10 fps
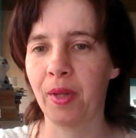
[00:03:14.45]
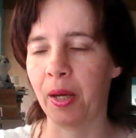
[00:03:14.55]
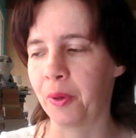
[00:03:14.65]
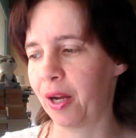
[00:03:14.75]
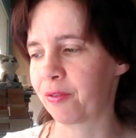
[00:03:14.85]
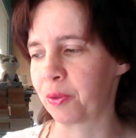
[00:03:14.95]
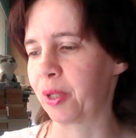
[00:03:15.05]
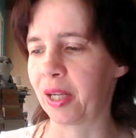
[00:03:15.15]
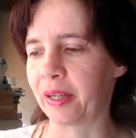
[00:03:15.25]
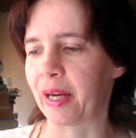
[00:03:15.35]
I would have to
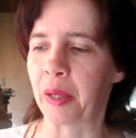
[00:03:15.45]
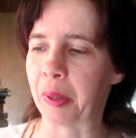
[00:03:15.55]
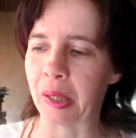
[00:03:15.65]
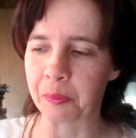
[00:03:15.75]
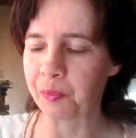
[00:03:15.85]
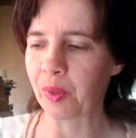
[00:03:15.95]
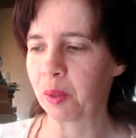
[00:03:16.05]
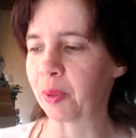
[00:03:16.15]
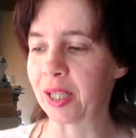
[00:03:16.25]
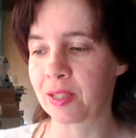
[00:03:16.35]
read it anyway,
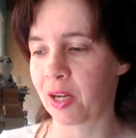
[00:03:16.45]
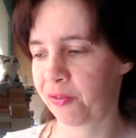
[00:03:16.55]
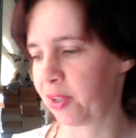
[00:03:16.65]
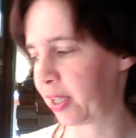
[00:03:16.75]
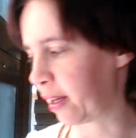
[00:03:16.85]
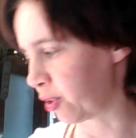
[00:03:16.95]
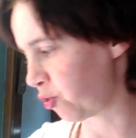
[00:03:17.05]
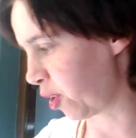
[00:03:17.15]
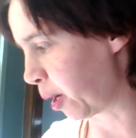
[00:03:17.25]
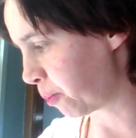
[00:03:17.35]
but it definitely counts for that